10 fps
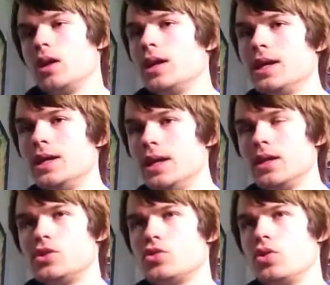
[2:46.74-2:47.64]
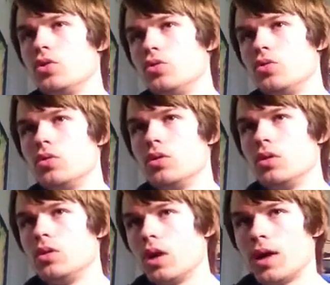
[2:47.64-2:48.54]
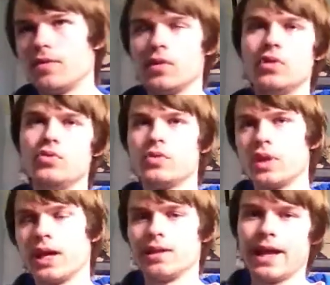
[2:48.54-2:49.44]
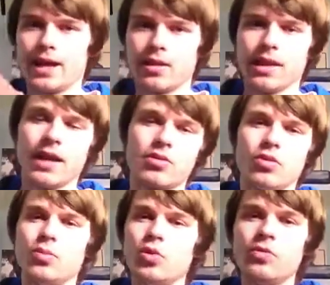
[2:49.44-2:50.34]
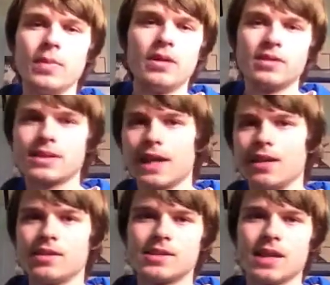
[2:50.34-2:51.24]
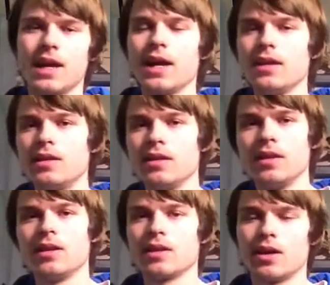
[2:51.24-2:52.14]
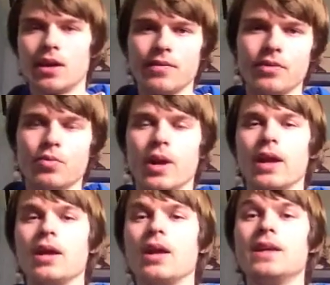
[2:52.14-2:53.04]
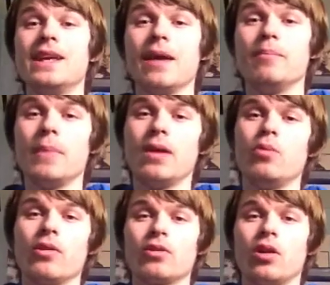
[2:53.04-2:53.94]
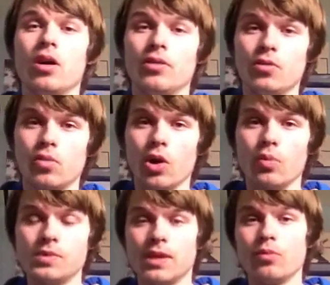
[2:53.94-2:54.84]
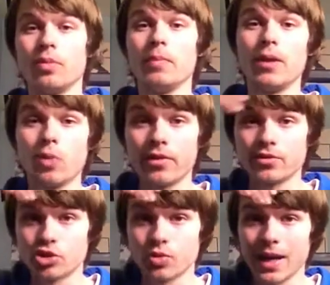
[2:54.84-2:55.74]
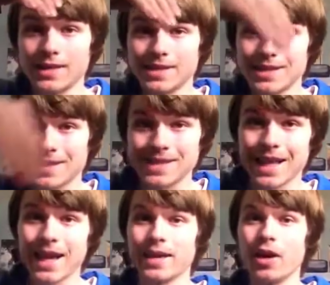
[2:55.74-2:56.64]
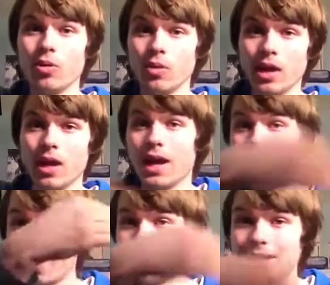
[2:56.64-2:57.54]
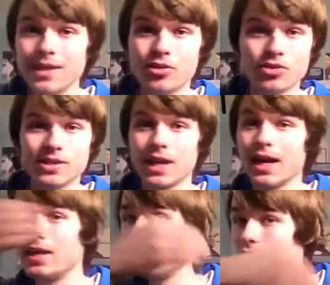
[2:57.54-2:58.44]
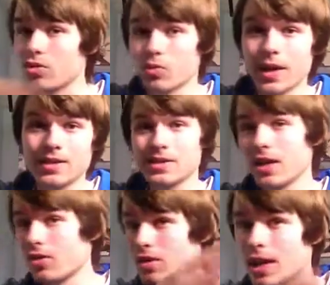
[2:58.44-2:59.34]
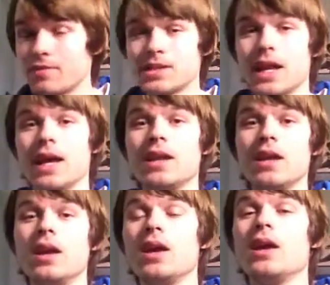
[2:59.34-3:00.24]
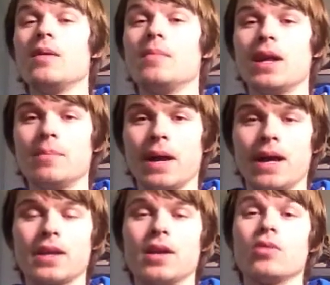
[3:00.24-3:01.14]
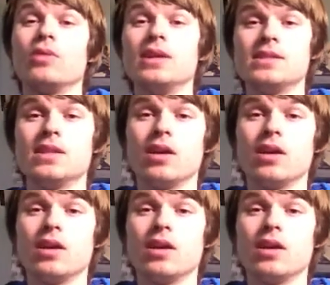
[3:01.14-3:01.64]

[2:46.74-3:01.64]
He needs to use lateral movement, side to side, cut off the ring, get Mayweather on the ropes. And when Mayweather tries to slide out at either side, either the right side or the left side, Manny Pacquiao needs